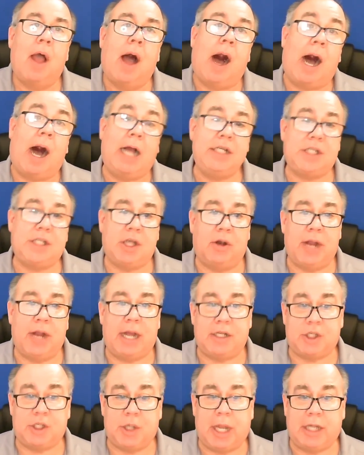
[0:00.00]
I share
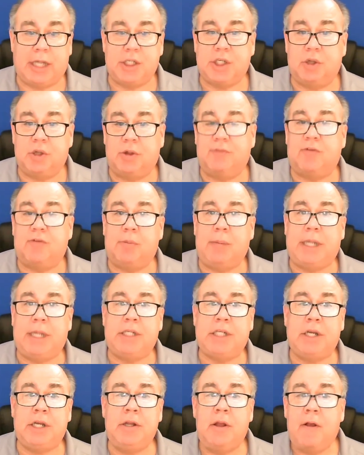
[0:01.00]
educational
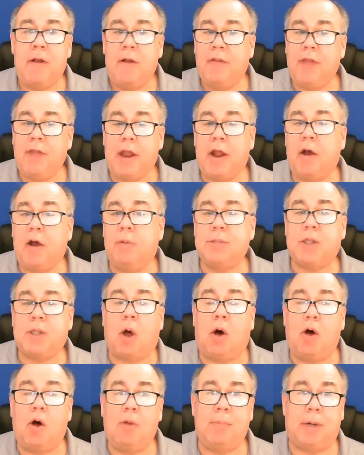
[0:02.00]
information that helps
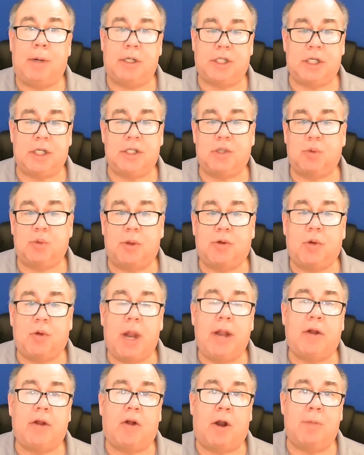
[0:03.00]
all merchants with
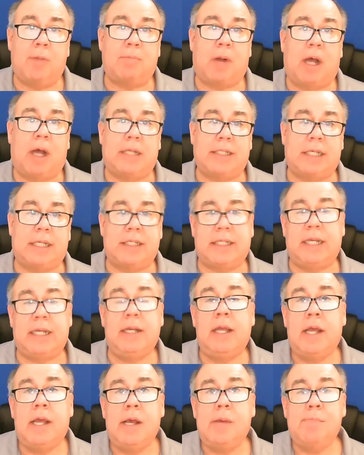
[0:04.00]
credit card
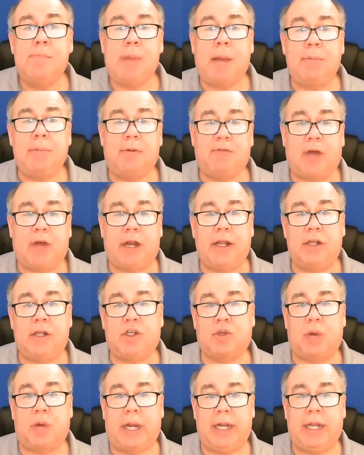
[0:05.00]
processing by providing
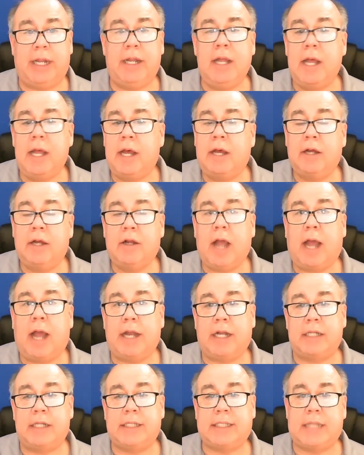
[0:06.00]
training,
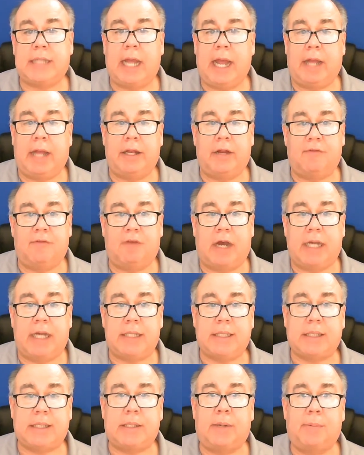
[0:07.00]
guidance, and
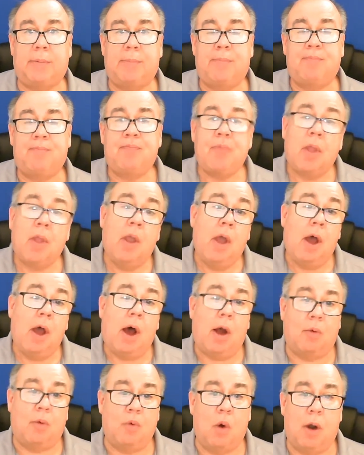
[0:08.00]
advice.
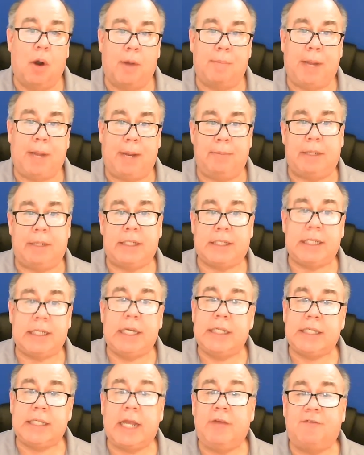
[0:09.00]
Aurora Payments
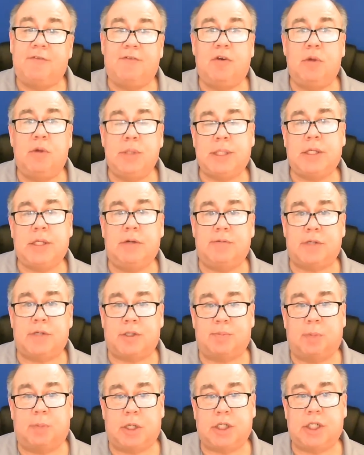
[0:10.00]
is a full
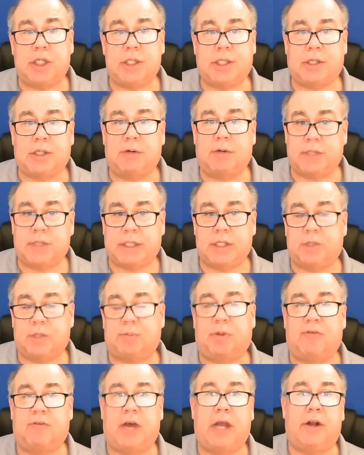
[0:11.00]
service merchant services
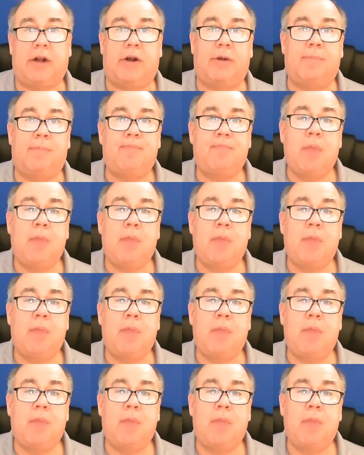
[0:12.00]
provider.